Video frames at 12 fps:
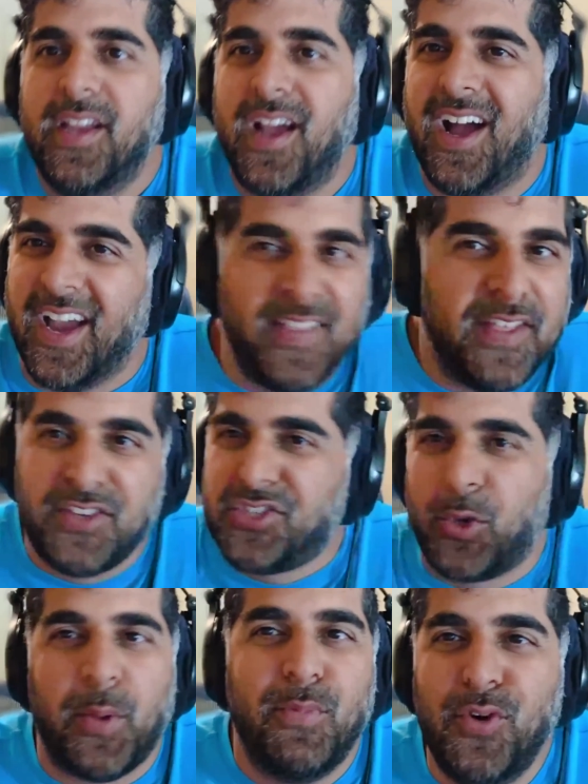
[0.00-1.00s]
Uh, and they just
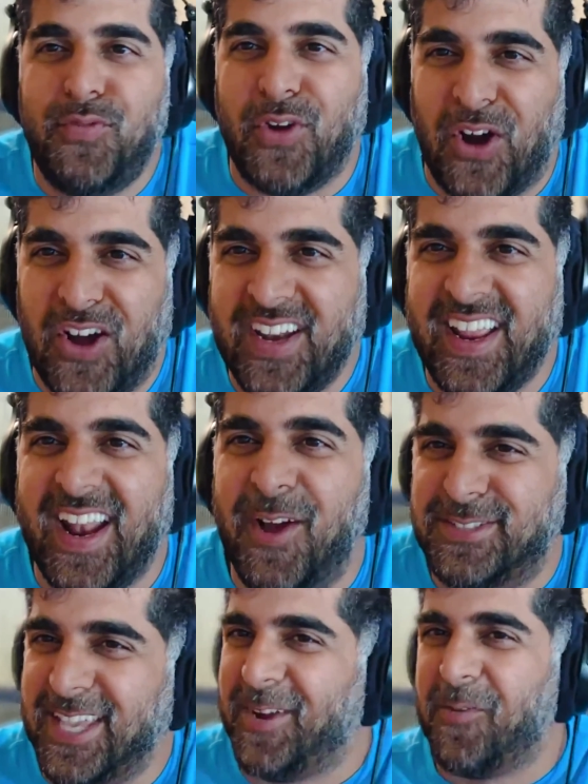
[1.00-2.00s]
sort of moved on. And I
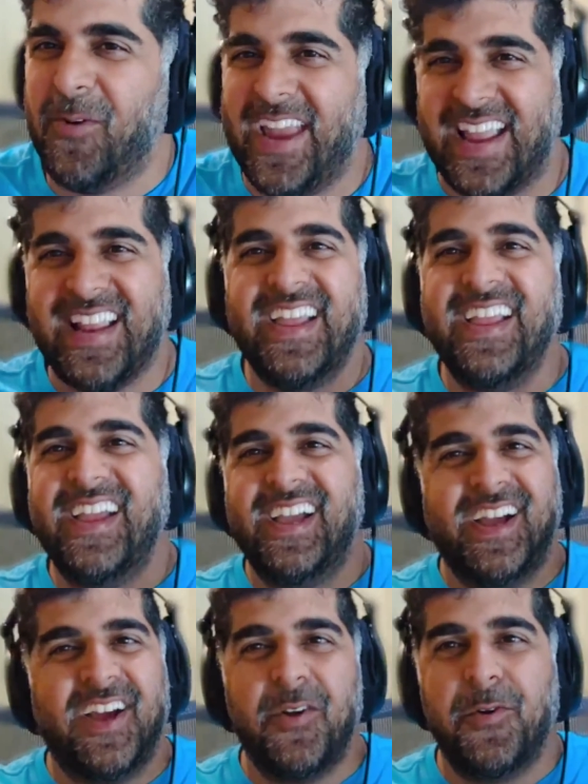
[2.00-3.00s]
was like, wait,
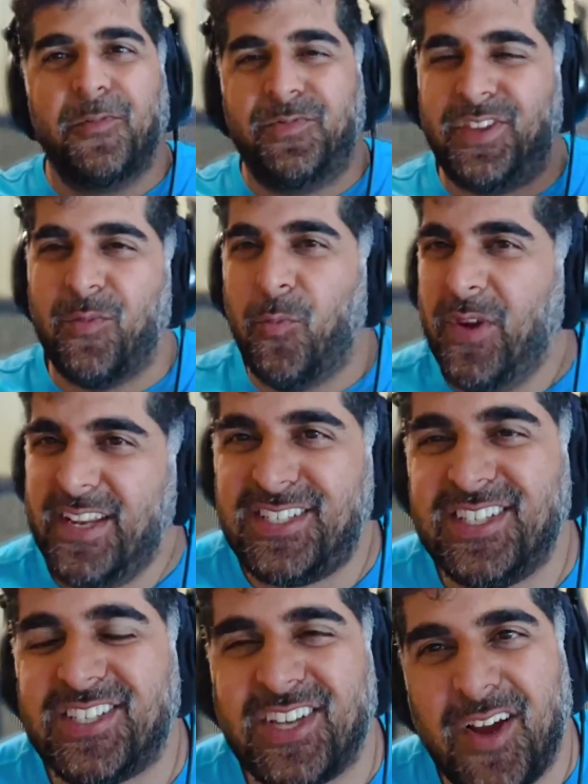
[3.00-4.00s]
we just
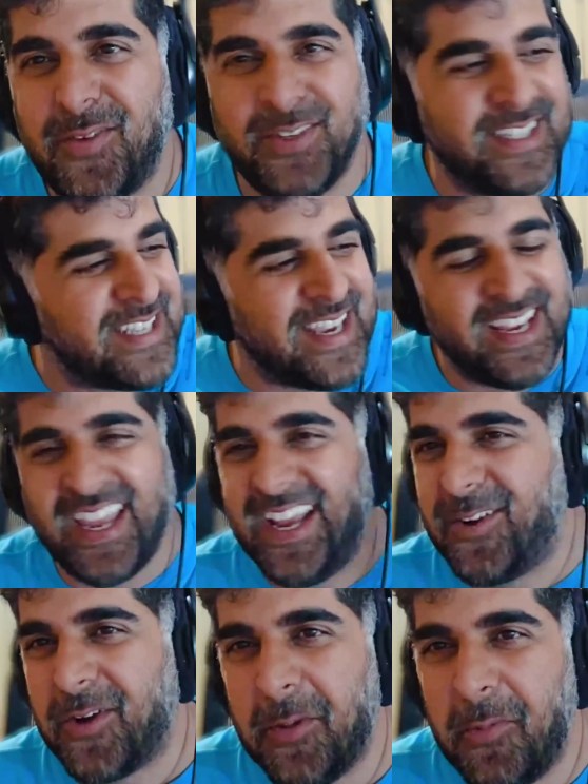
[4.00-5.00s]
discovered this like
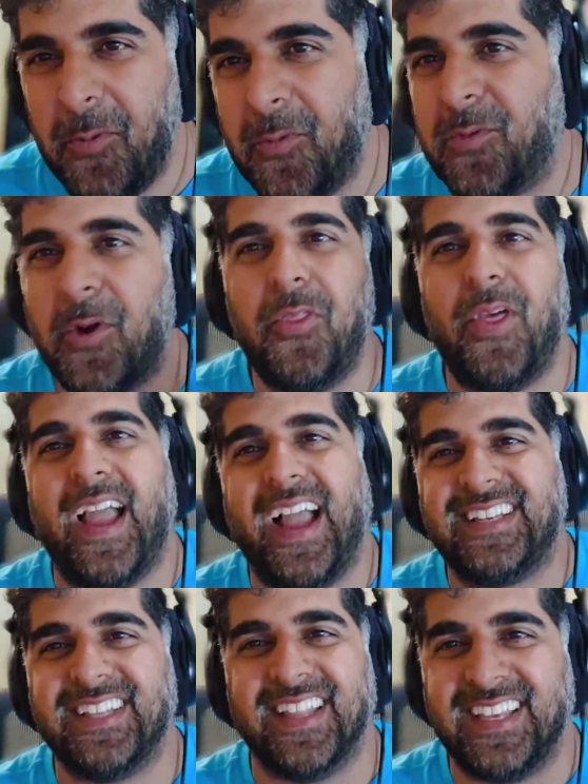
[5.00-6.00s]
incredible growth
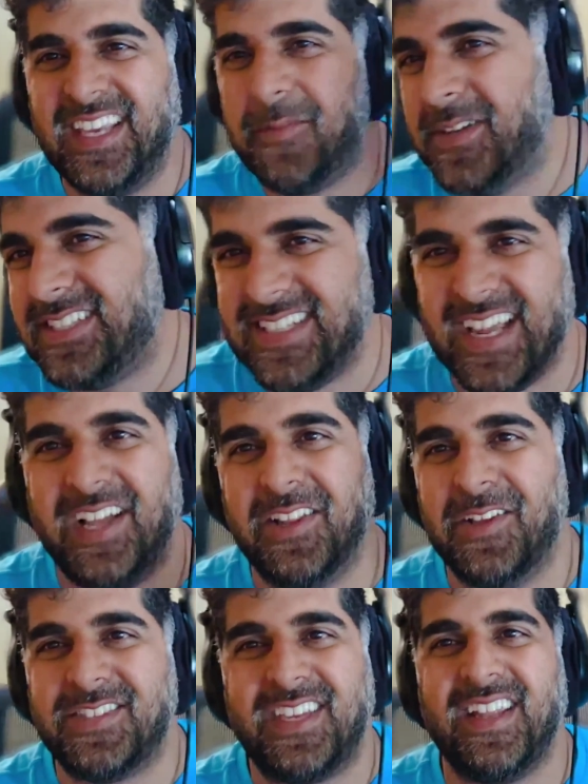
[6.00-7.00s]
hack to like get a bunch of
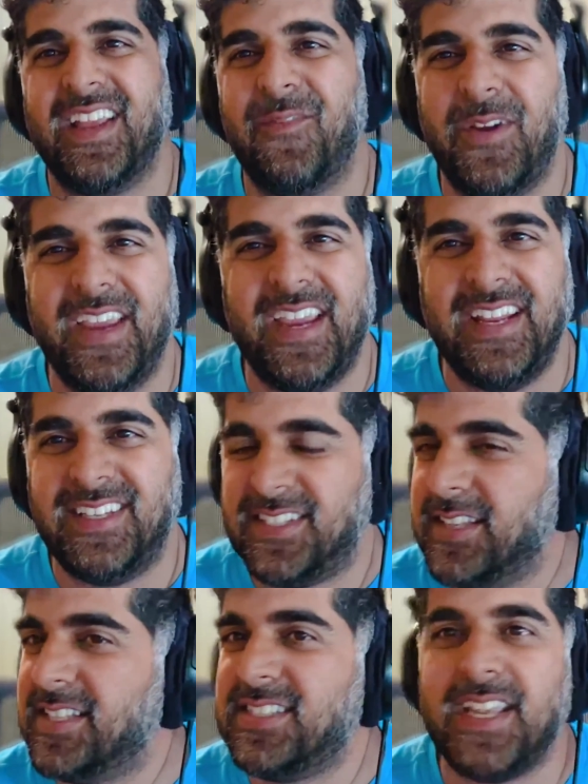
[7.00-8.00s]
downloads. Get, we
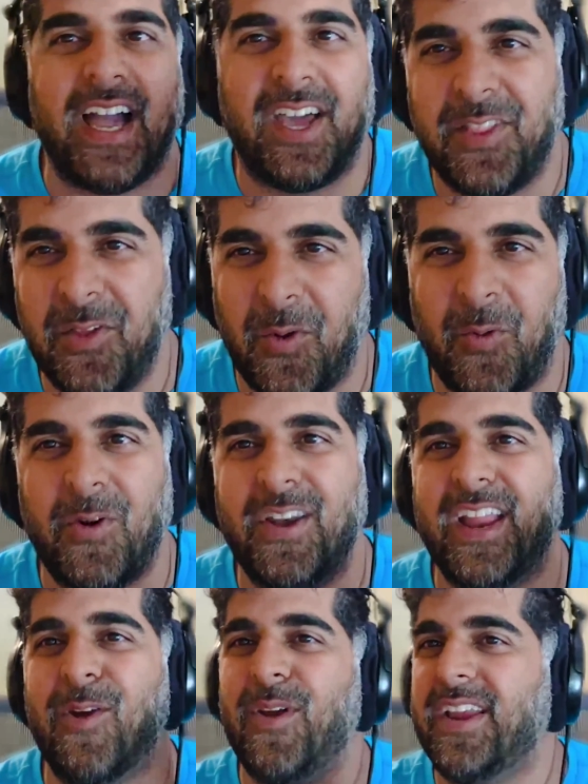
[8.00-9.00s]
did this thing out of the
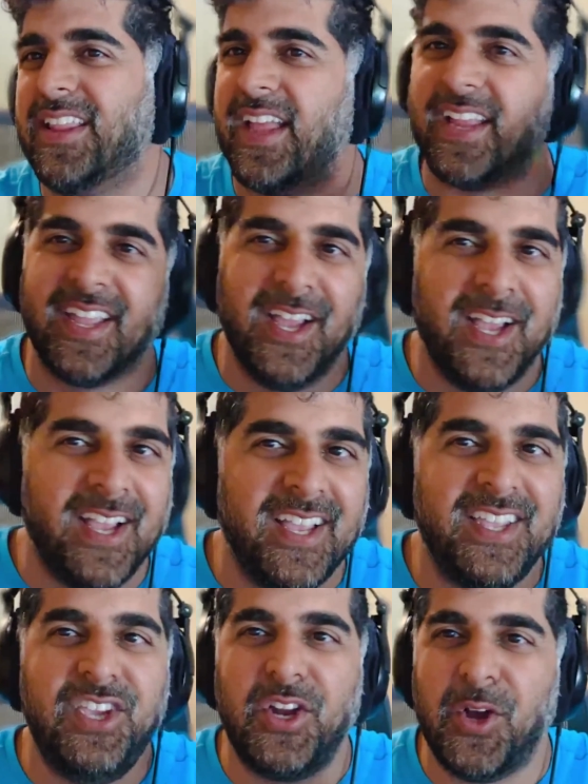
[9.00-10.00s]
ordinary, like
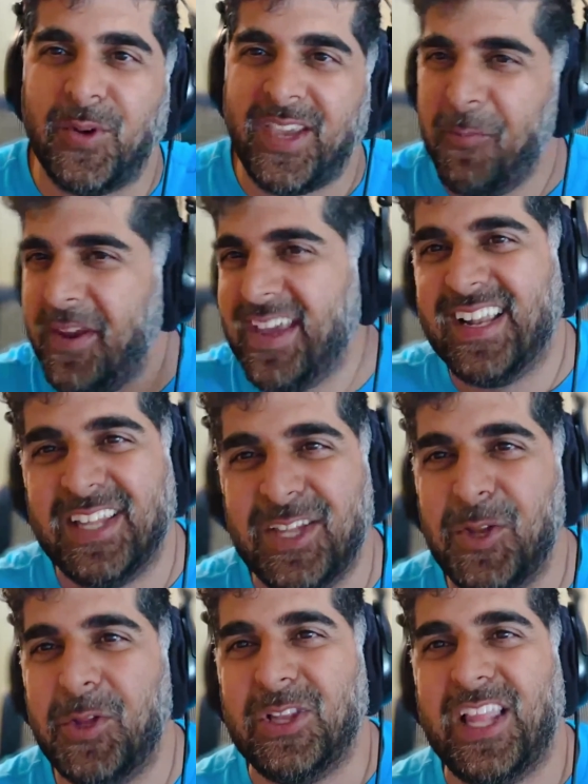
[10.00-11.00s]
you know, can we get a
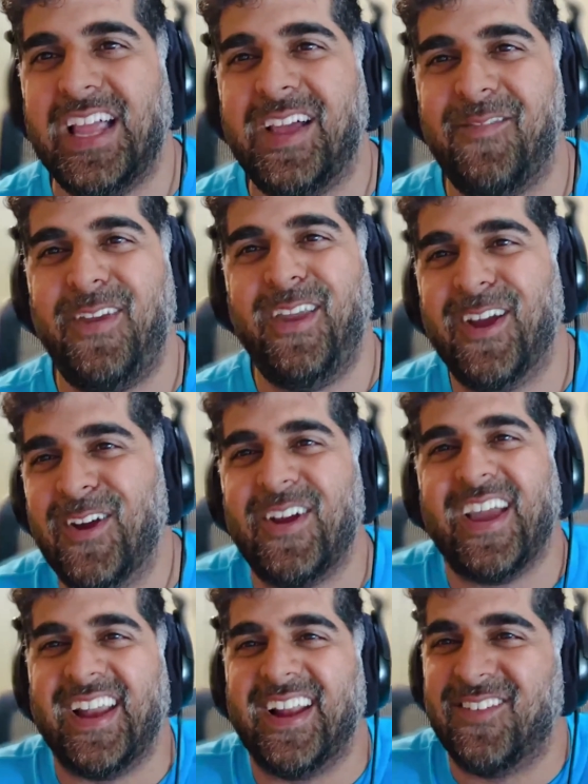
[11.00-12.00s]
little love here?
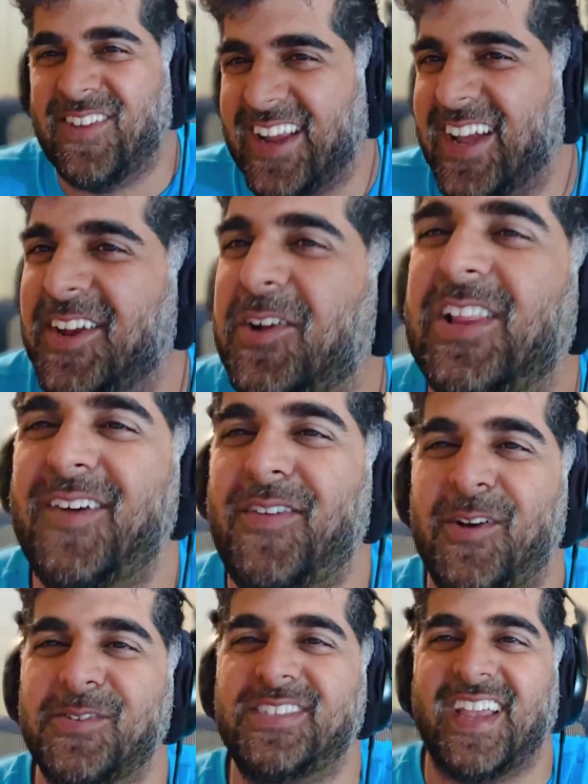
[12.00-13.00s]
And uh, when I got no love,
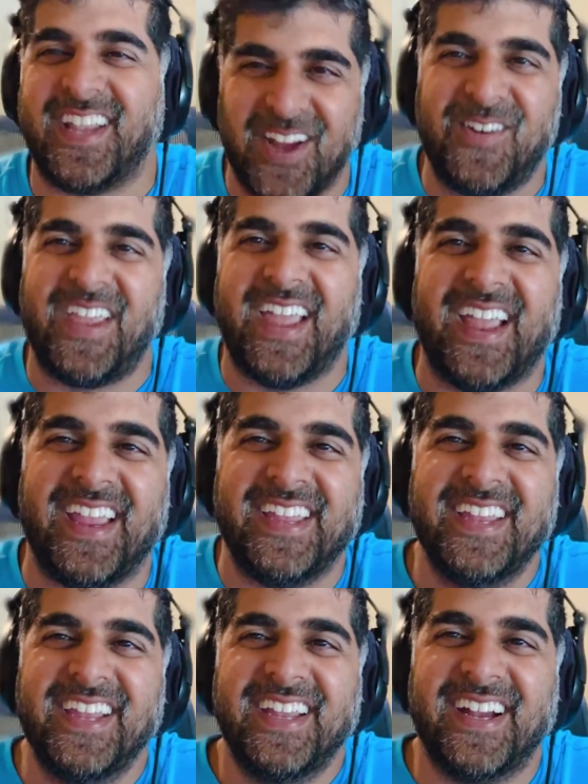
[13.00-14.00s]
I was like, okay,
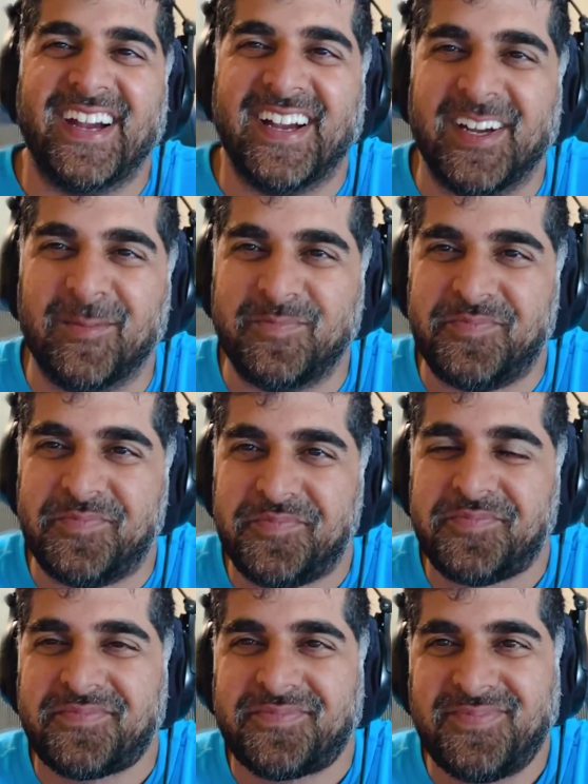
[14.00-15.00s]
um,
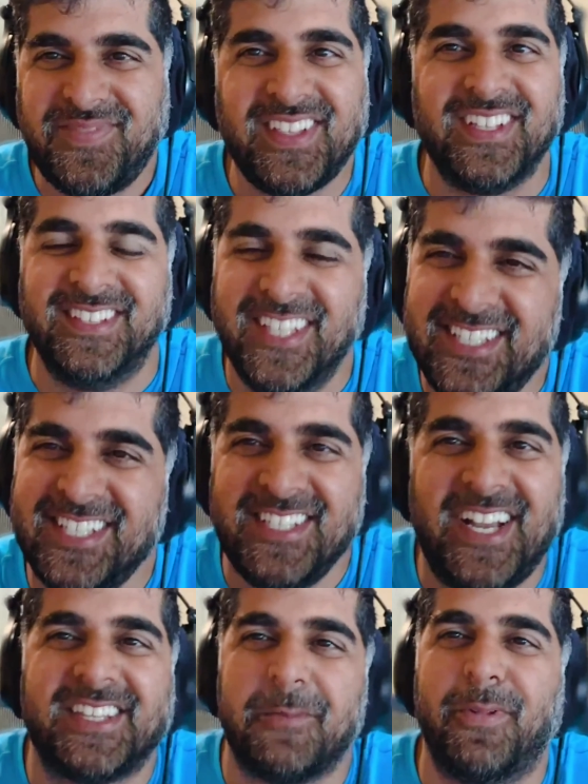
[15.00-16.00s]
this is
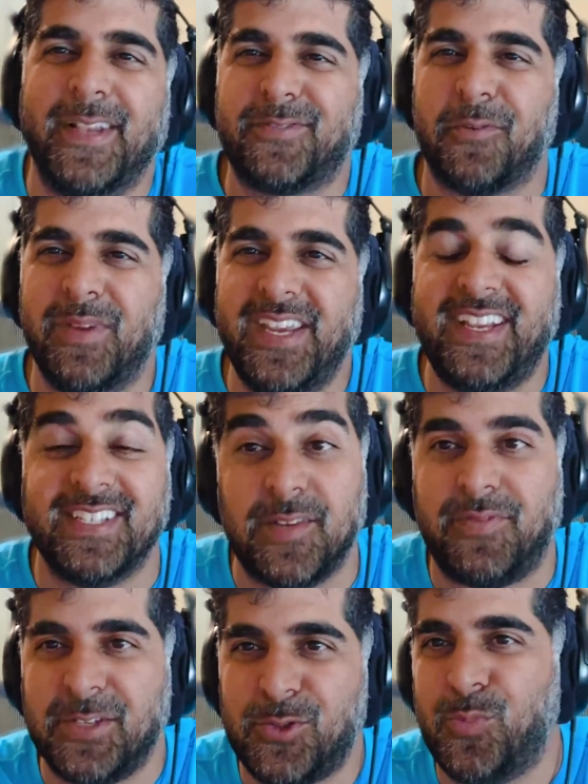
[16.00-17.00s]
not the place for me. Because if this was